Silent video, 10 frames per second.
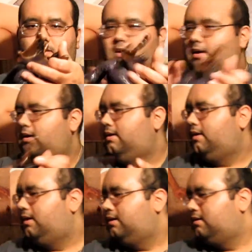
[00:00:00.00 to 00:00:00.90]
Yeah,
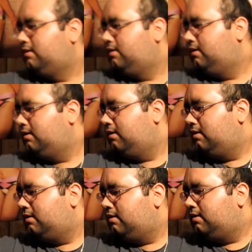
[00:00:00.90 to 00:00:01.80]
and
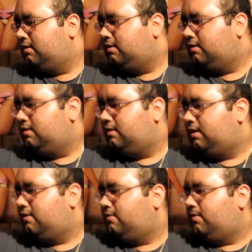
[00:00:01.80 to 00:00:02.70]

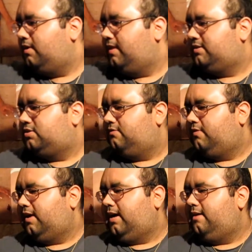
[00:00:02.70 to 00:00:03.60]
the other one that
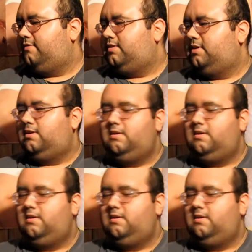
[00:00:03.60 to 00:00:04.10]
survived